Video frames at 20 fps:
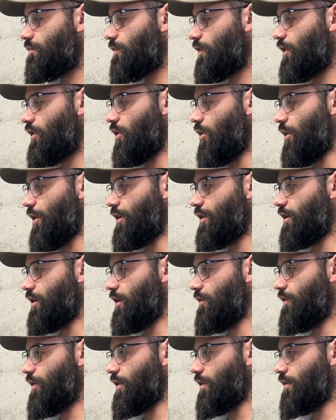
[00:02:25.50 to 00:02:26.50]
go ahead and
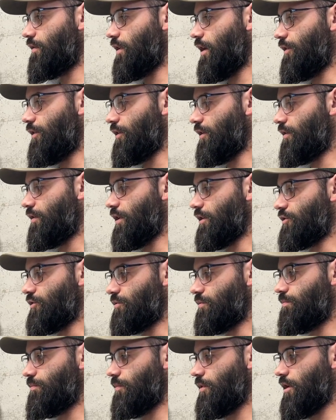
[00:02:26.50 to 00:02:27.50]
give it, I think that's
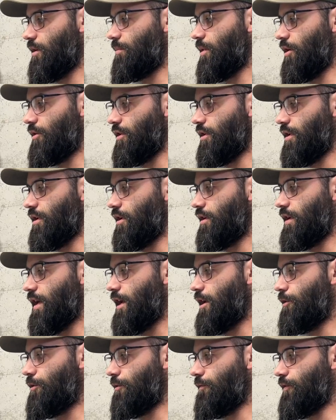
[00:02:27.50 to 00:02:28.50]
about an
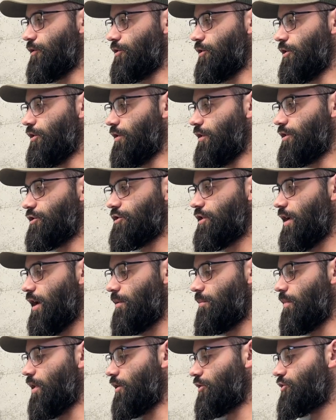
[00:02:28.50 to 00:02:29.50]
eighth of a turn. It's not
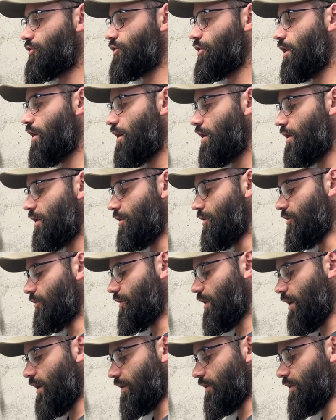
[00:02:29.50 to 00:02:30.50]
much. You
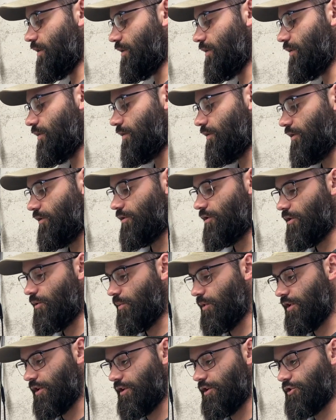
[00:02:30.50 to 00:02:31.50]
don't
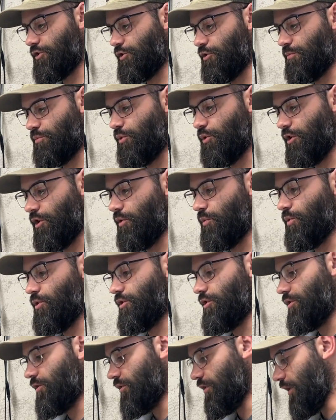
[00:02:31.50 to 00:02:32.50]
want to get to the point where
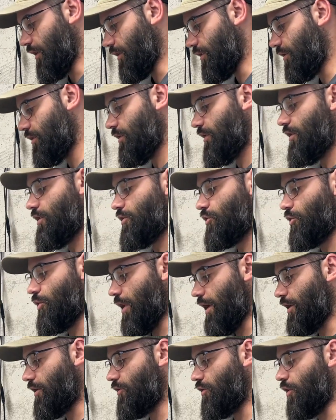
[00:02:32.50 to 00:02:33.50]
you're like
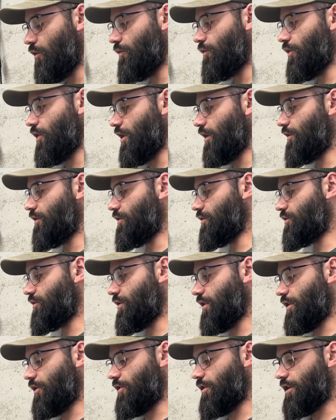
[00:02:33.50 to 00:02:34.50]
cranking over on this
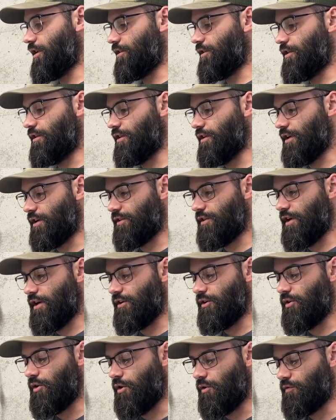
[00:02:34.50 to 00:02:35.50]
thing or anything like that,
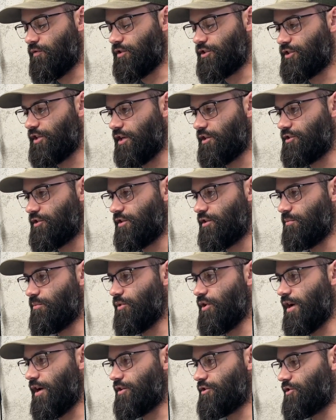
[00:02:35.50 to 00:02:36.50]
or oversizing the
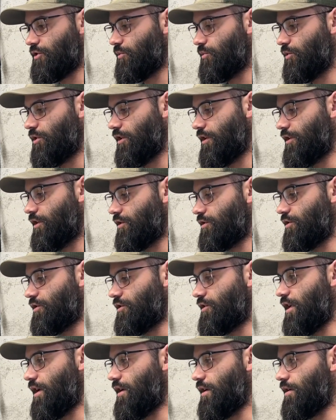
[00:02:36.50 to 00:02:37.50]
brass. It really doesn't
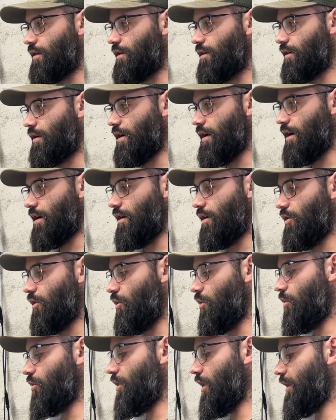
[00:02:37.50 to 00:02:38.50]
take a
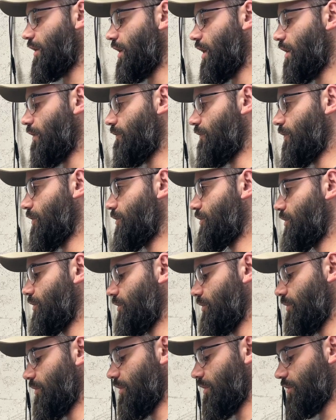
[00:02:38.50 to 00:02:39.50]
whole lot of effort to
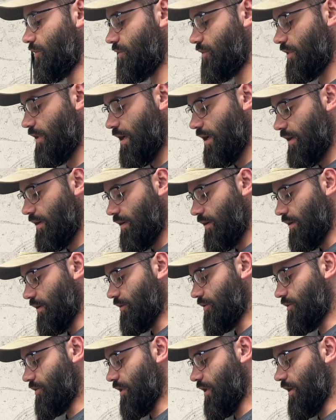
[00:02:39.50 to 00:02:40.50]
do this. It's